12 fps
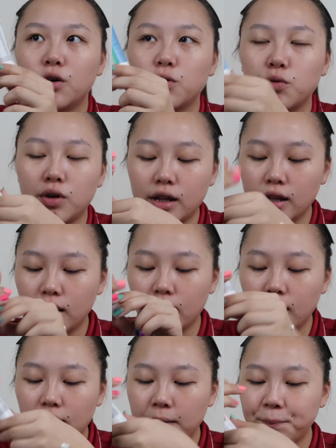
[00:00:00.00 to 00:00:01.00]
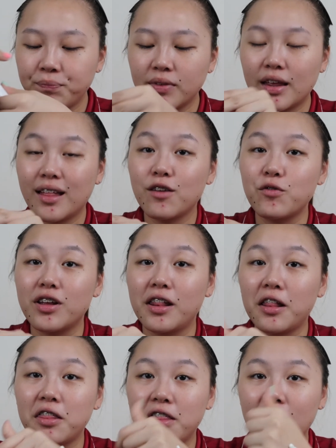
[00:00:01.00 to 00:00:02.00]
really
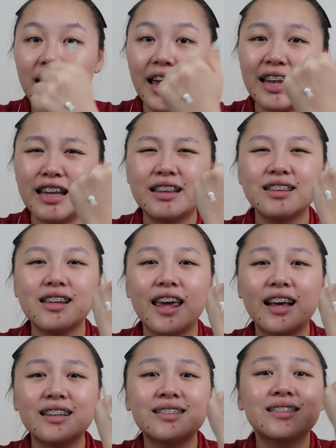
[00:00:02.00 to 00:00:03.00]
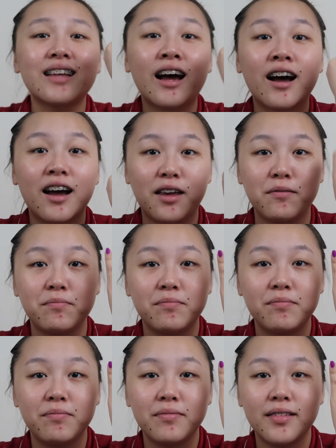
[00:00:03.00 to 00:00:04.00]
thick and it takes time
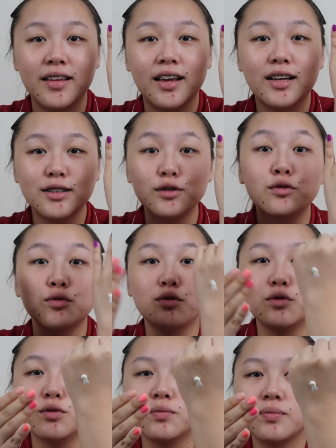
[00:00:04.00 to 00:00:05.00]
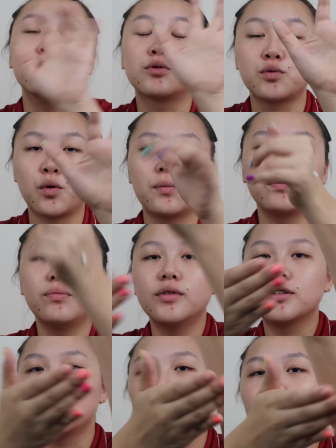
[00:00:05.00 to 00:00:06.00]
to absorb.
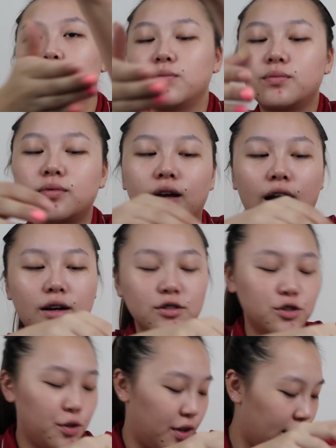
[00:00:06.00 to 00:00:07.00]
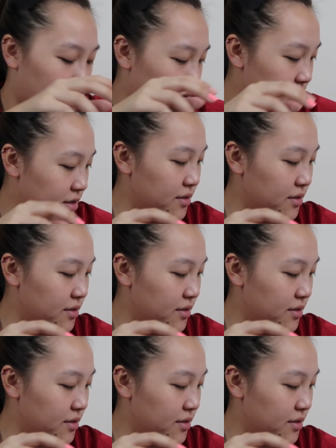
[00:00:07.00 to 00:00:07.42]
So I'll show you guys.